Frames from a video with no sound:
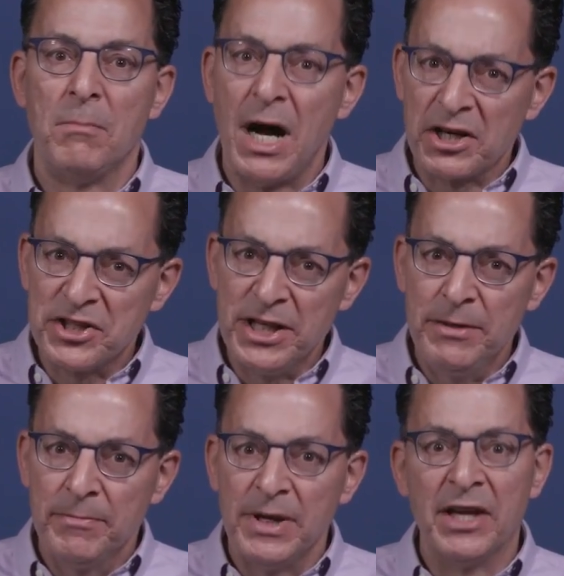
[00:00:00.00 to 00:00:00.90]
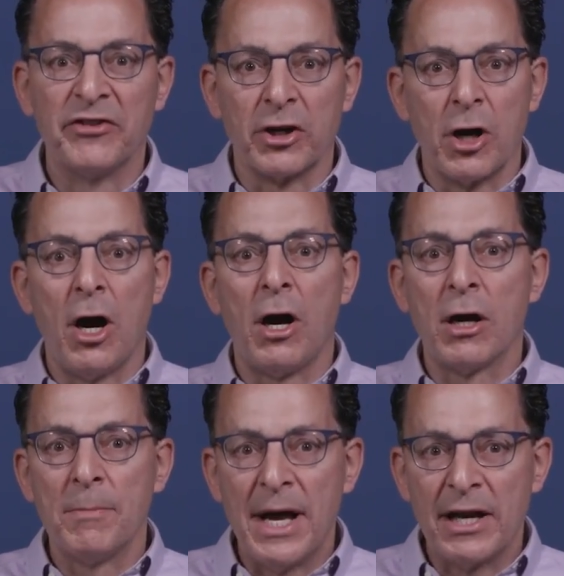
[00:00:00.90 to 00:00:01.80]
MOXIE is a
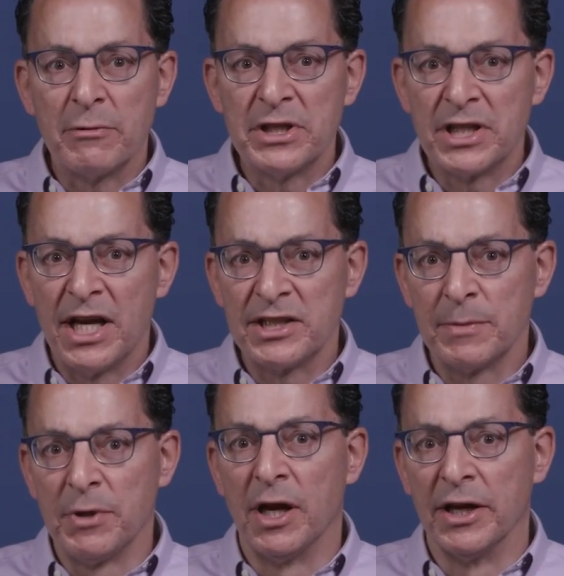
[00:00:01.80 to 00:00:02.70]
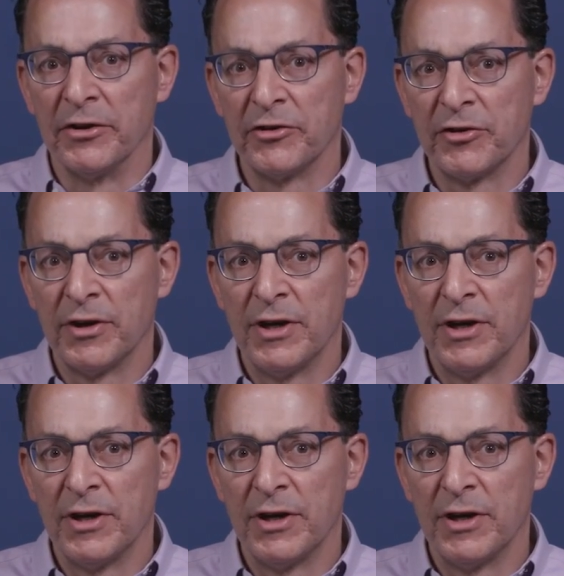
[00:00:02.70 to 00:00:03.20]
car battery-sized appliance